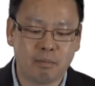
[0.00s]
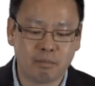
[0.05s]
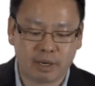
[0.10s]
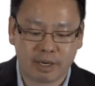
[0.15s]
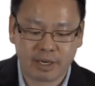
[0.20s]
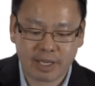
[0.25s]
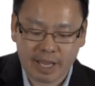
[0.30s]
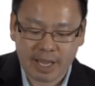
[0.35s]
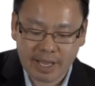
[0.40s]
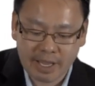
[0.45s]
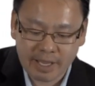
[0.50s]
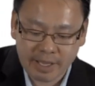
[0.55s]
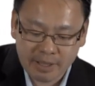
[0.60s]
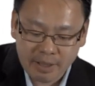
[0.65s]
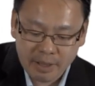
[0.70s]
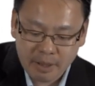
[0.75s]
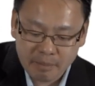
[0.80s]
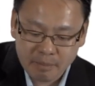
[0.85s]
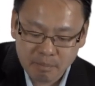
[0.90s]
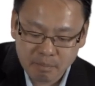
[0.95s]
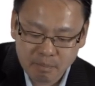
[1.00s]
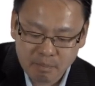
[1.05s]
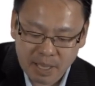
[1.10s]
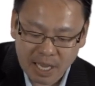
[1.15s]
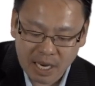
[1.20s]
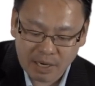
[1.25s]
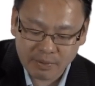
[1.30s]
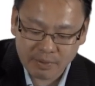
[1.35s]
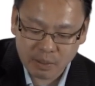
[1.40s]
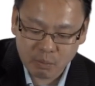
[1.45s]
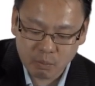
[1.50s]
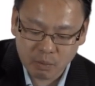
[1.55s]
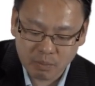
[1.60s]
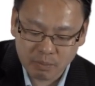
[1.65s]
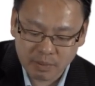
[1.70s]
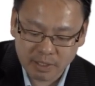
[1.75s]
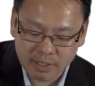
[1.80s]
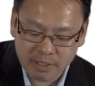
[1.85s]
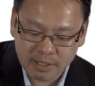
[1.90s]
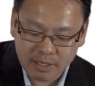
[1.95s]
But a married
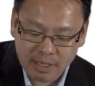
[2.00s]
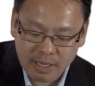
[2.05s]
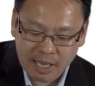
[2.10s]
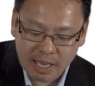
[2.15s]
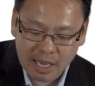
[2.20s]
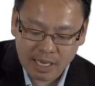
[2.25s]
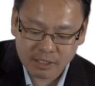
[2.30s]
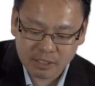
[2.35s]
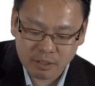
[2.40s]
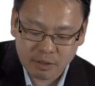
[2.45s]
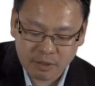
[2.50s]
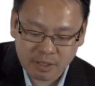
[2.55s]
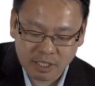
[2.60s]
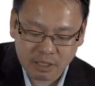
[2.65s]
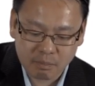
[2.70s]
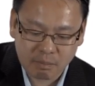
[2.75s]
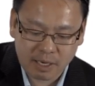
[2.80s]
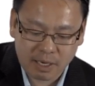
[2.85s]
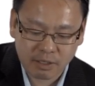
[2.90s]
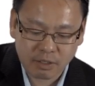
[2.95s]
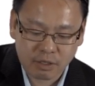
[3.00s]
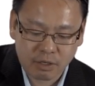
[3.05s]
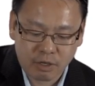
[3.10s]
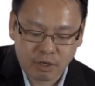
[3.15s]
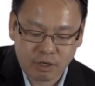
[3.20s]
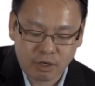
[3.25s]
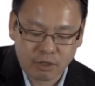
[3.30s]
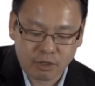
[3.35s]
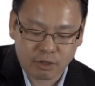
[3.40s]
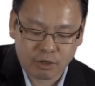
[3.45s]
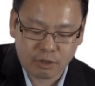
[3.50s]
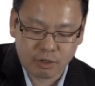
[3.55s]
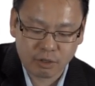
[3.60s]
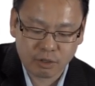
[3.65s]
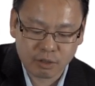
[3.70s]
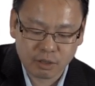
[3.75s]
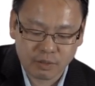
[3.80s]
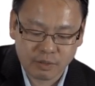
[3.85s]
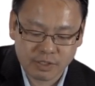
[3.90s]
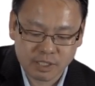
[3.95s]
woman has to think about her earthly